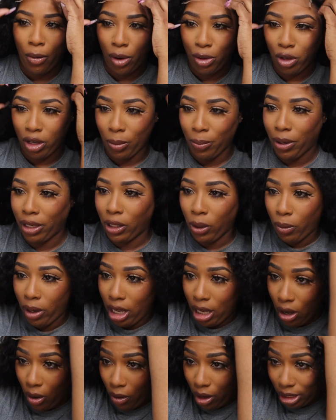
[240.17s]
where you can put the
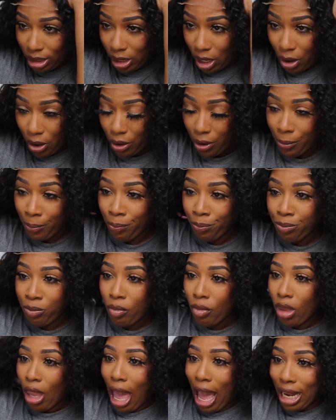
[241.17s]
wig on. So
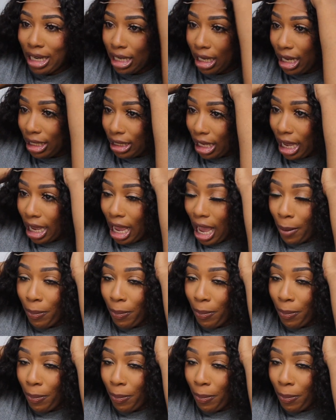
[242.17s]
I did that.